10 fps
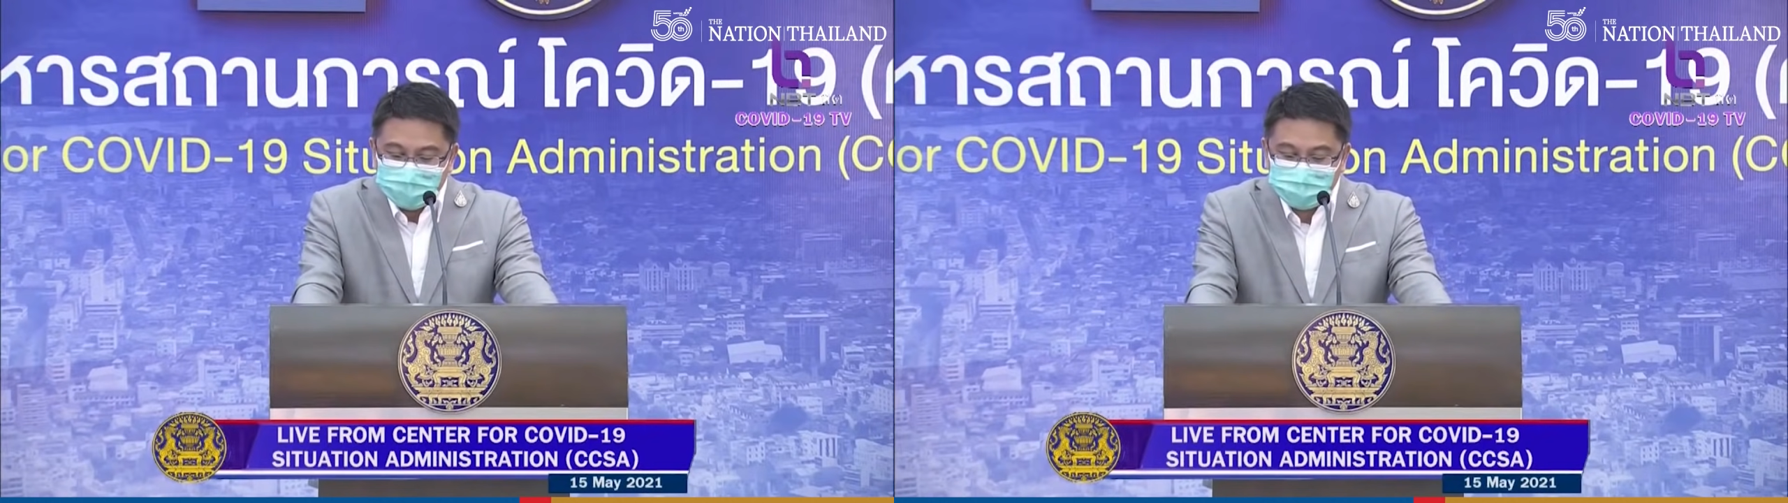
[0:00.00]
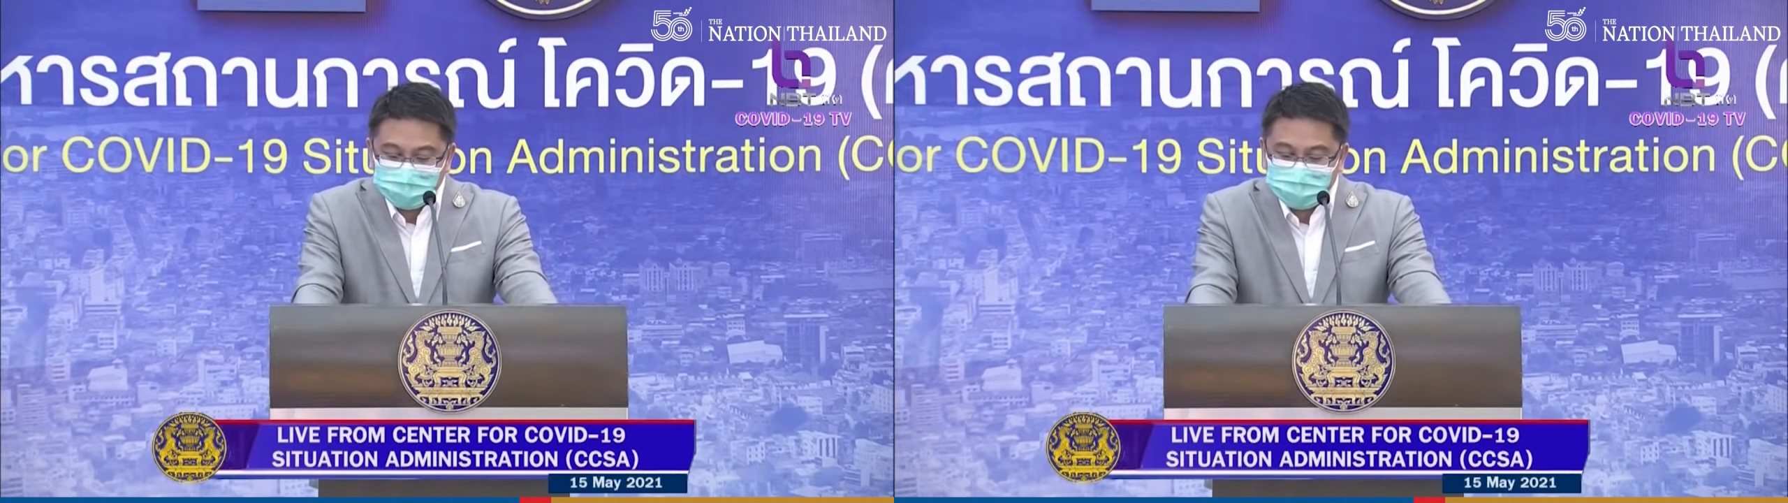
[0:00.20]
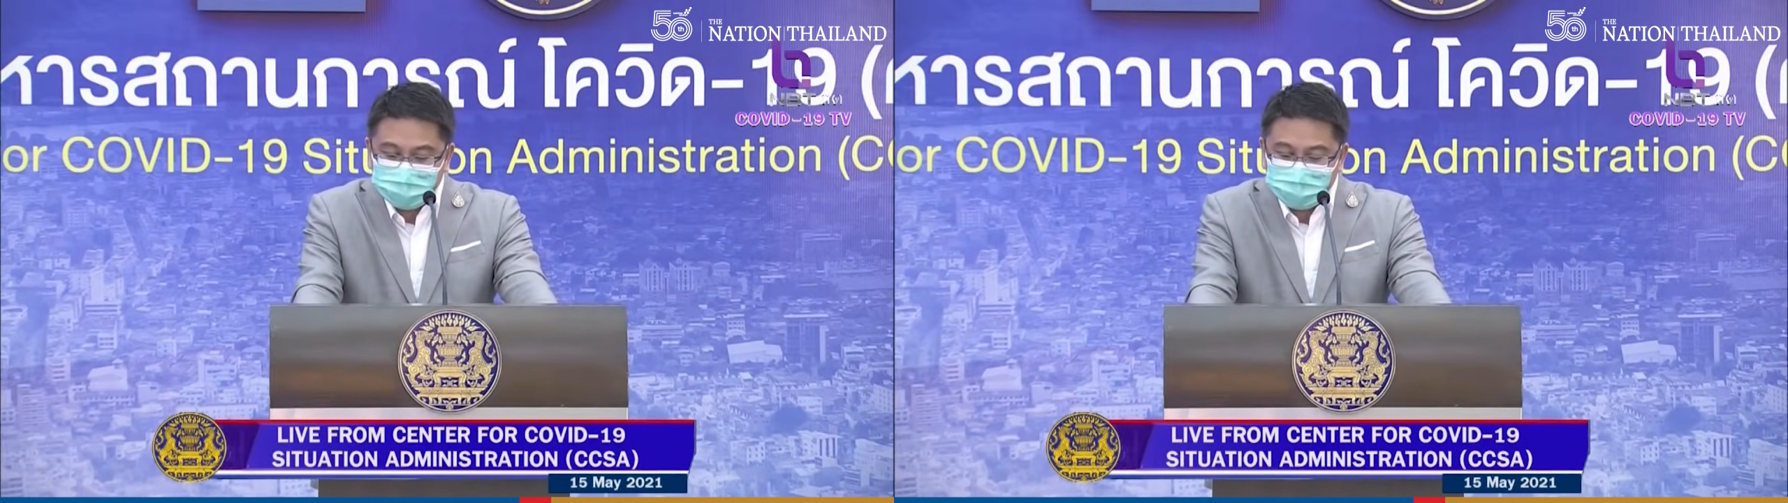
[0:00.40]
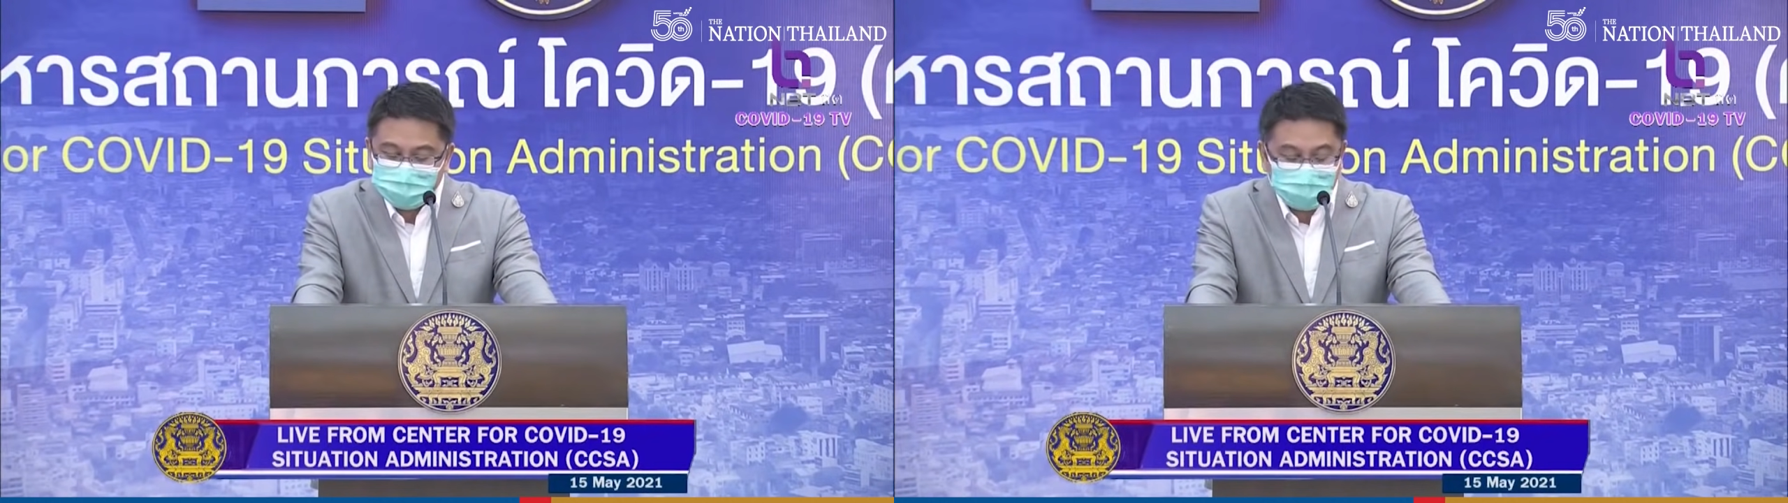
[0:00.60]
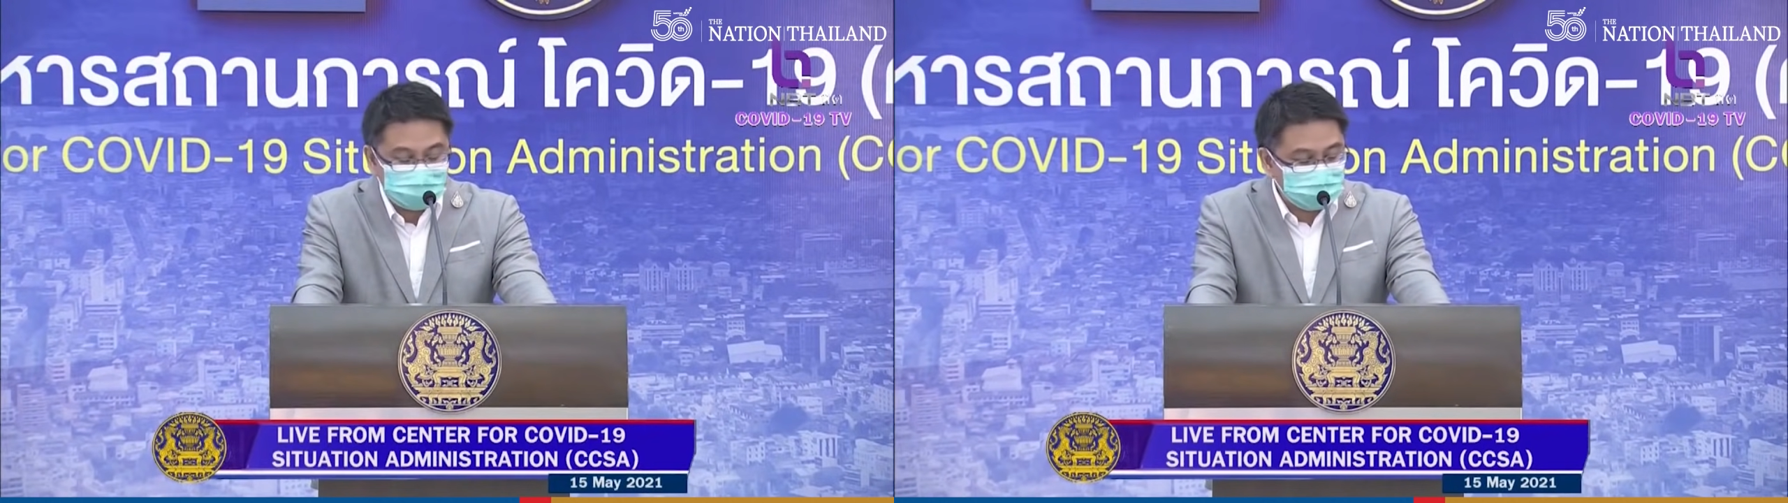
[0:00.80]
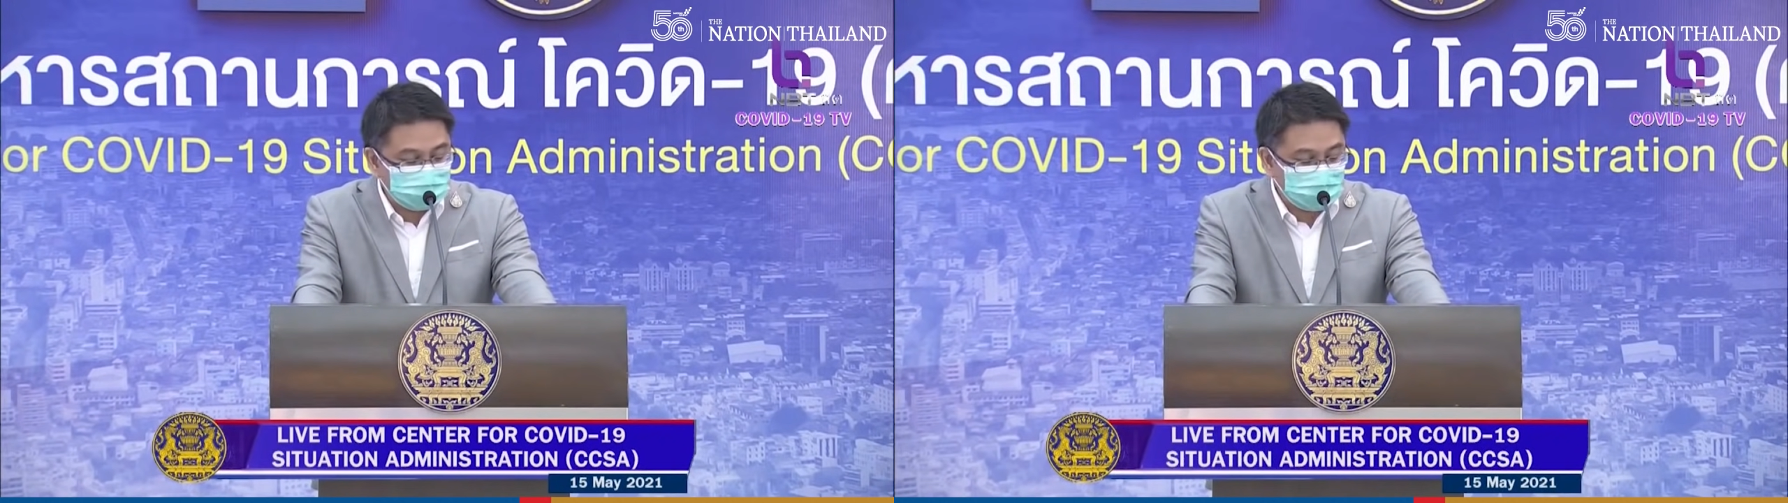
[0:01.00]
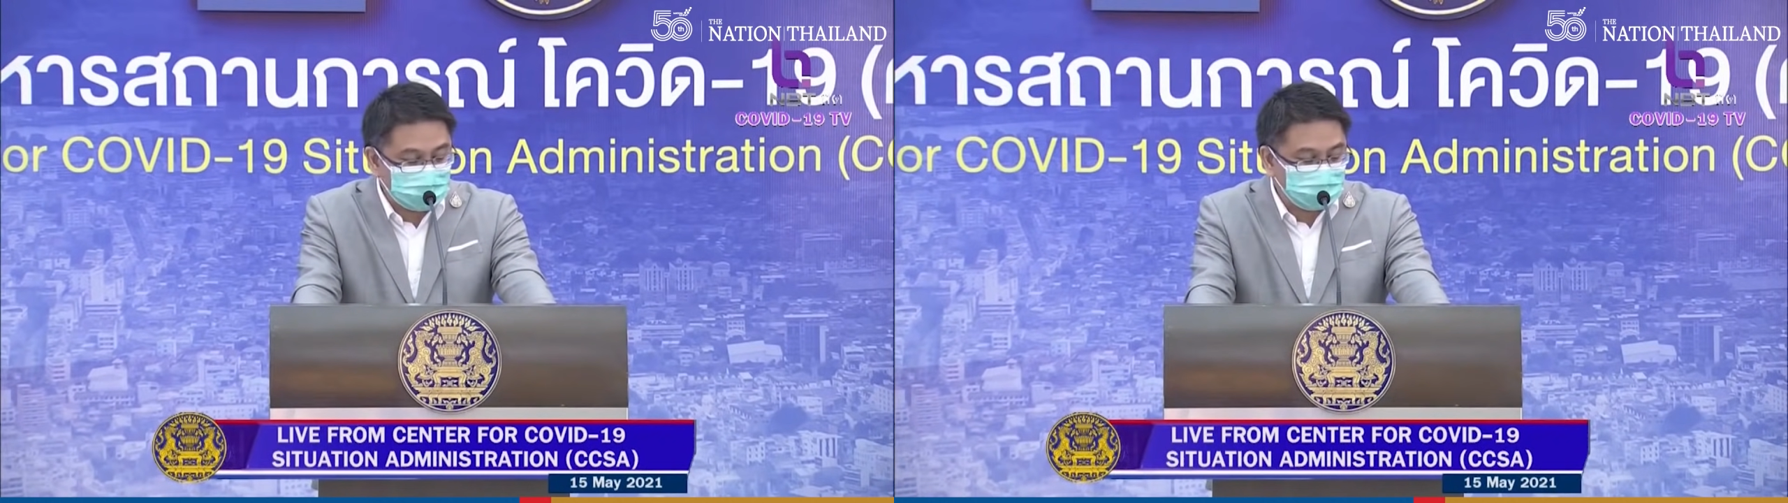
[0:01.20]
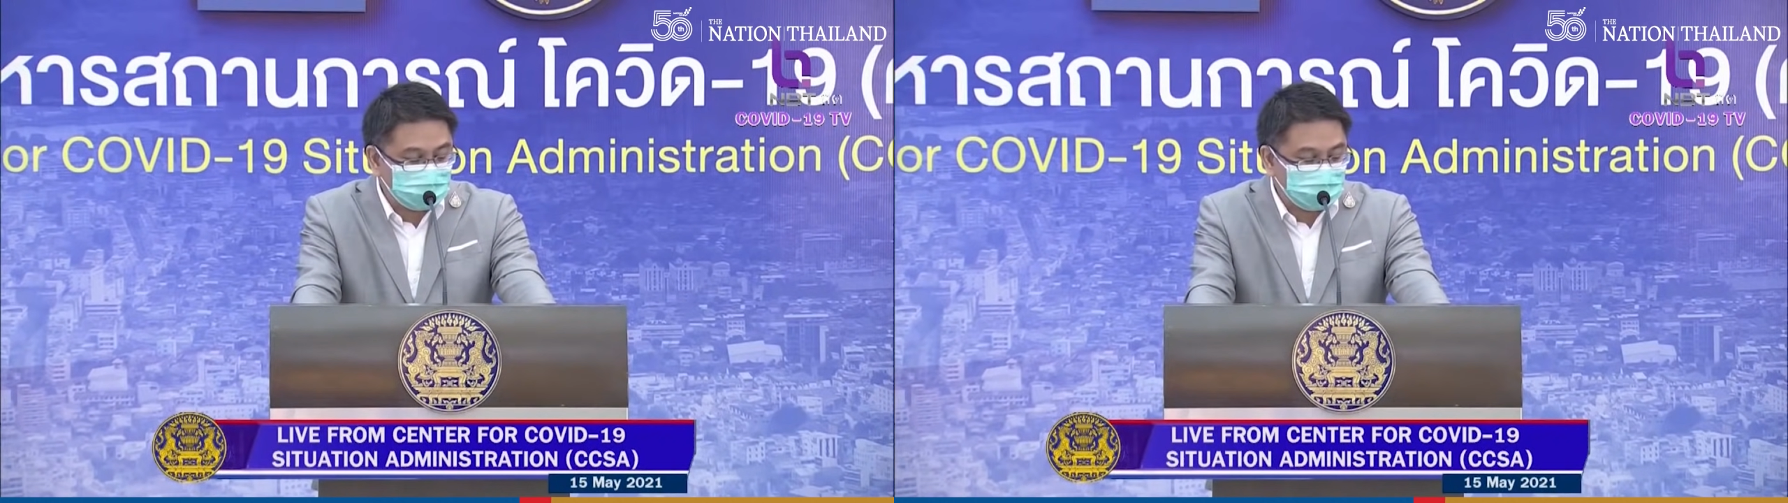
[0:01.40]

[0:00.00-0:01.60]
So firstly, next about